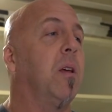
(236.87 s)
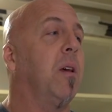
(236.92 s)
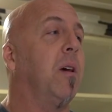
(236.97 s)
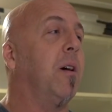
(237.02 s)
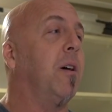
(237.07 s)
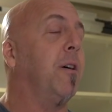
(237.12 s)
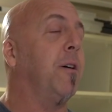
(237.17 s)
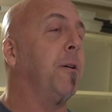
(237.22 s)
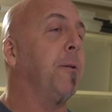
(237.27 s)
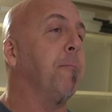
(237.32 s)

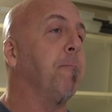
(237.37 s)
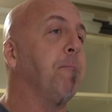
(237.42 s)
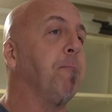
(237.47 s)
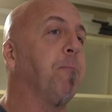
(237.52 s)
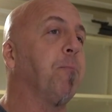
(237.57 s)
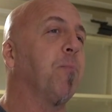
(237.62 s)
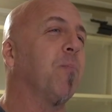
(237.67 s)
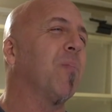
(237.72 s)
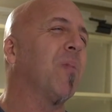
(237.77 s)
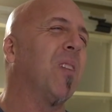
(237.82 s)
And
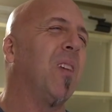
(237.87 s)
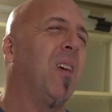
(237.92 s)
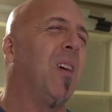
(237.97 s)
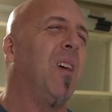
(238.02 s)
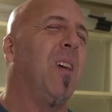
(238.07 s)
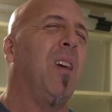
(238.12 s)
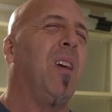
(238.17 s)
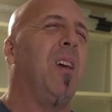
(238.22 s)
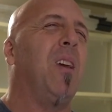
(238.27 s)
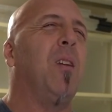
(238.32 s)

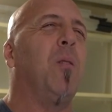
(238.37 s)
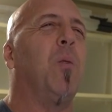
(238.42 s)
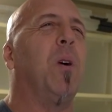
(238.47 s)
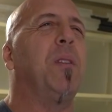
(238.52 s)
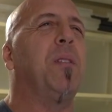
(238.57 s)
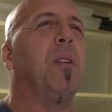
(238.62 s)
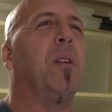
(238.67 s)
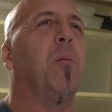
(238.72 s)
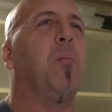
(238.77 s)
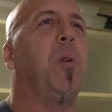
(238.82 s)
it
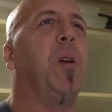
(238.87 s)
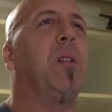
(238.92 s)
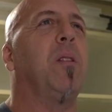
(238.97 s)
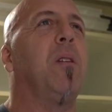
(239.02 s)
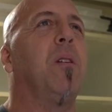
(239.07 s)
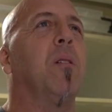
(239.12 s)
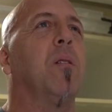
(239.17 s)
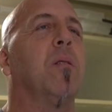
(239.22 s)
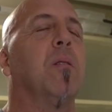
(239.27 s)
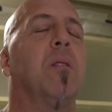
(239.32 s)
wasn't a big deal